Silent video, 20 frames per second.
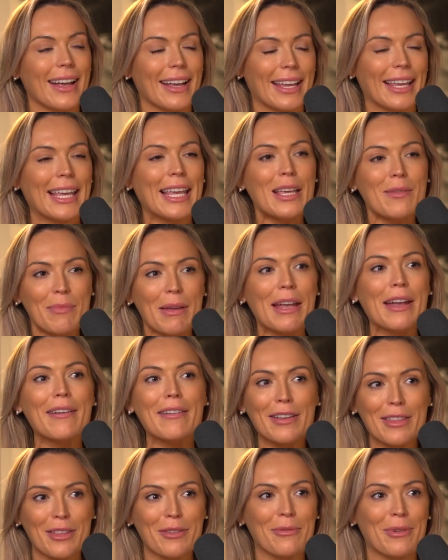keep
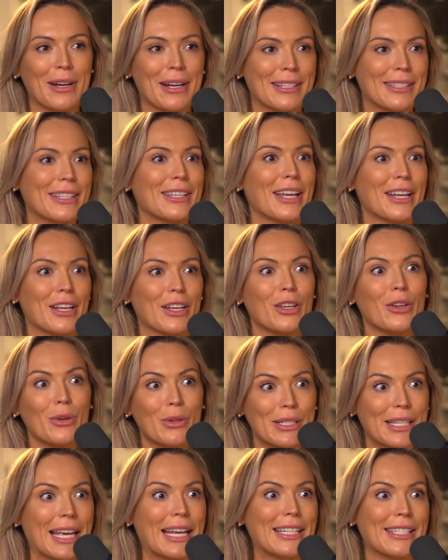hearing the words, your
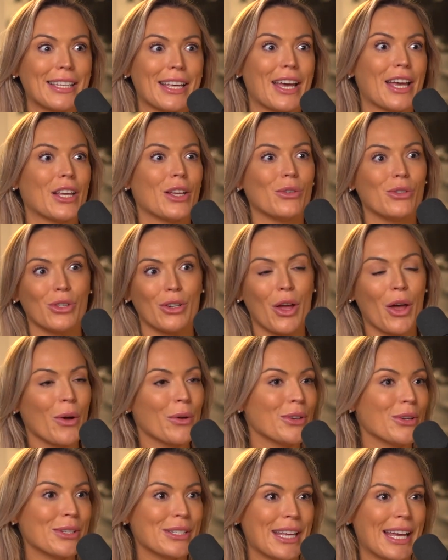data, you should
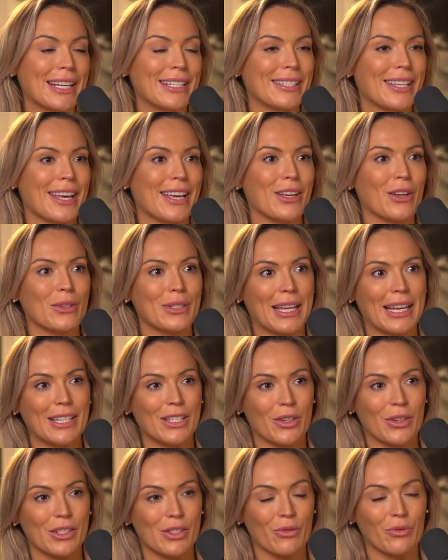own your data
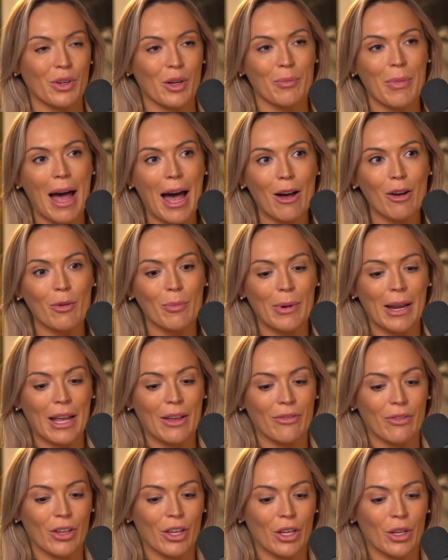is a real power play
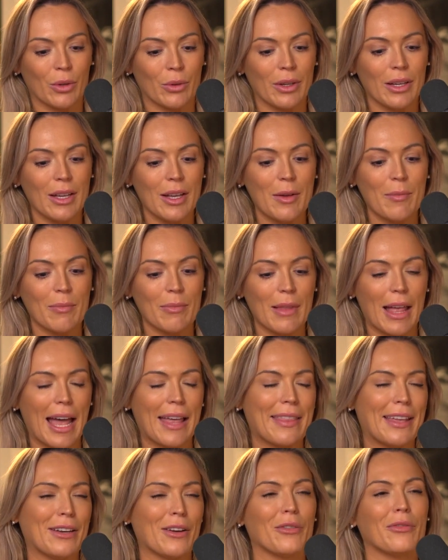for you,
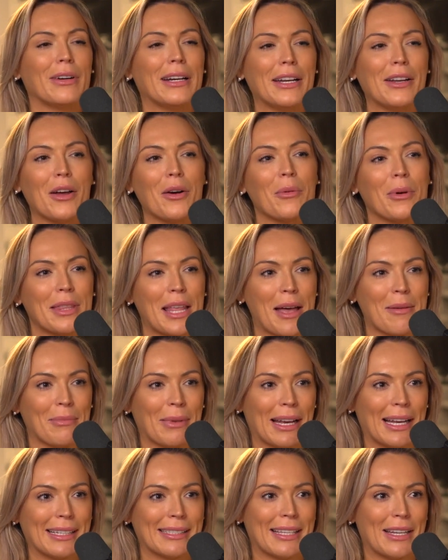and they don't really know what that
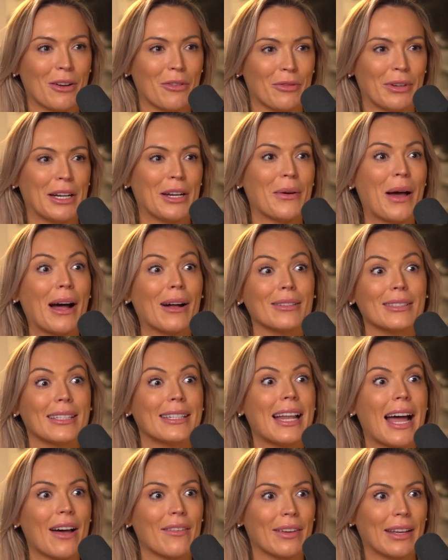means, they don't really know how to
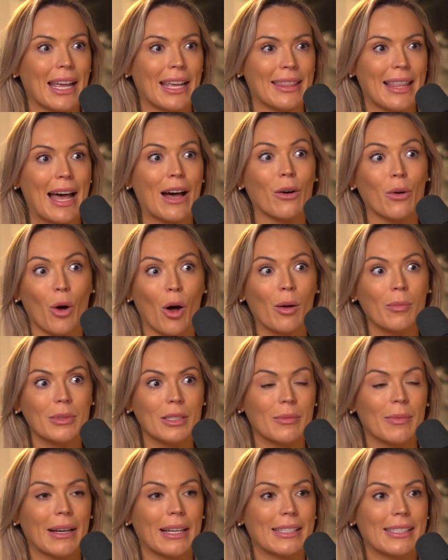navigate that or
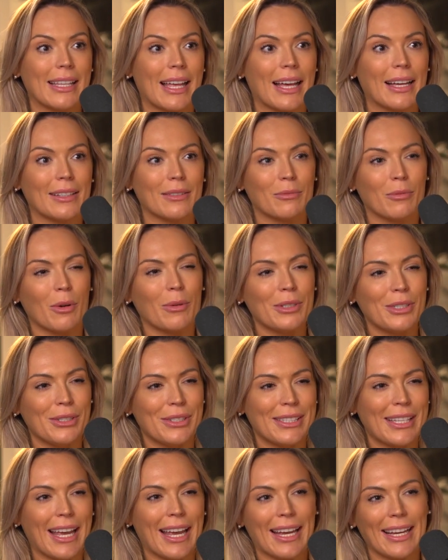optimize that? What would you
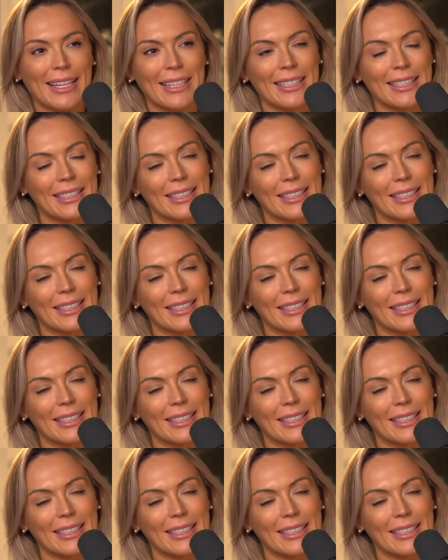say?